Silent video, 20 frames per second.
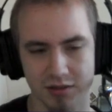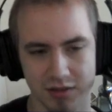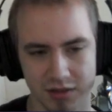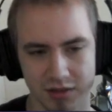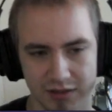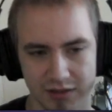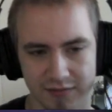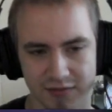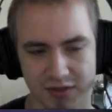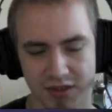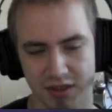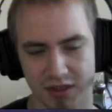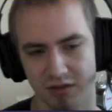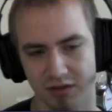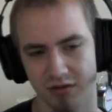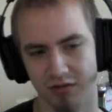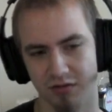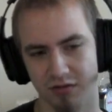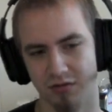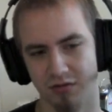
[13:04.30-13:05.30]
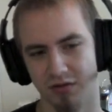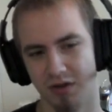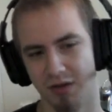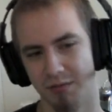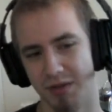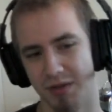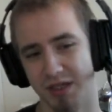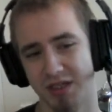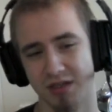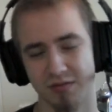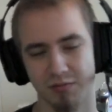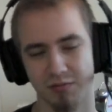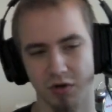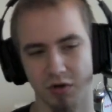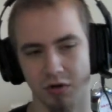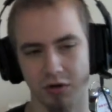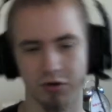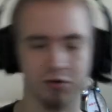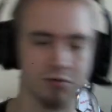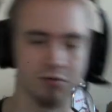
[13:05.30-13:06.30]
gives you a bit
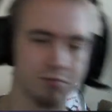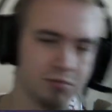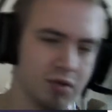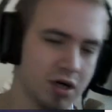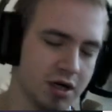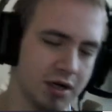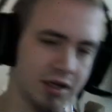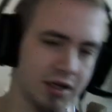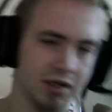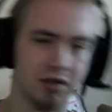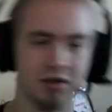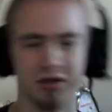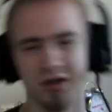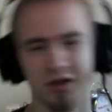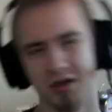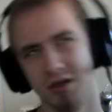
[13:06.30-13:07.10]
smaller body,